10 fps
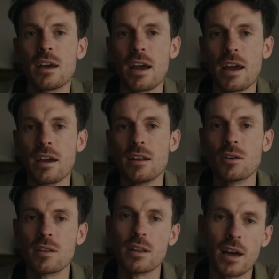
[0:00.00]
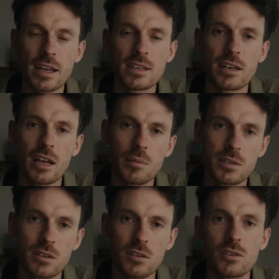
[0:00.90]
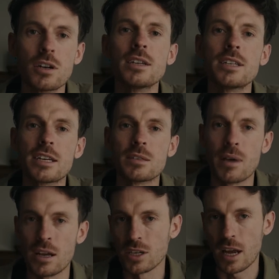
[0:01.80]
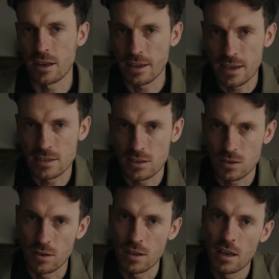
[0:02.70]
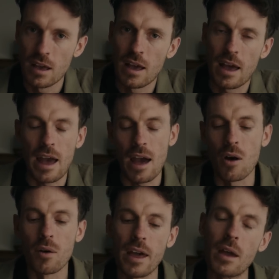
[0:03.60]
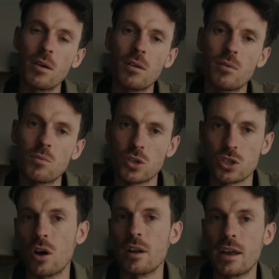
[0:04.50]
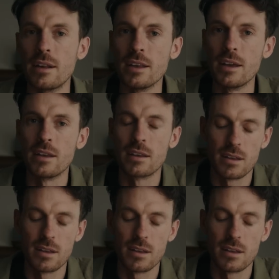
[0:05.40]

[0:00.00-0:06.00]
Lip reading: and look at the lighting setups and try and take some educated guesses on how they were shot and lit